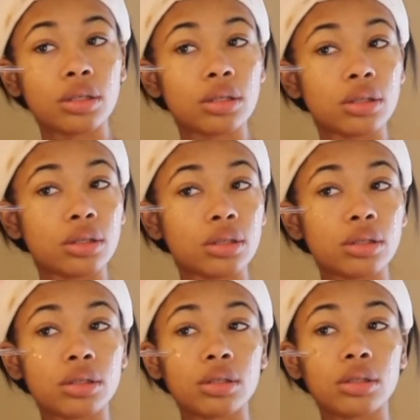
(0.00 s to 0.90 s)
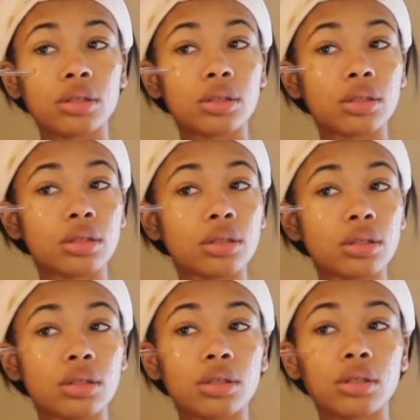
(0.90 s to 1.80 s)

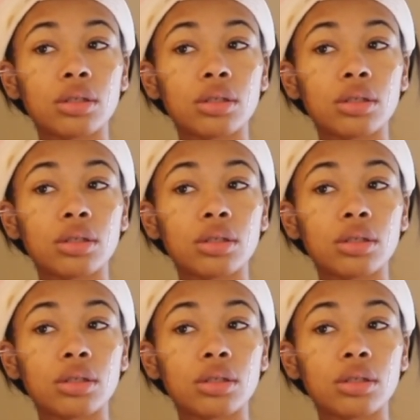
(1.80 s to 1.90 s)
[no speech]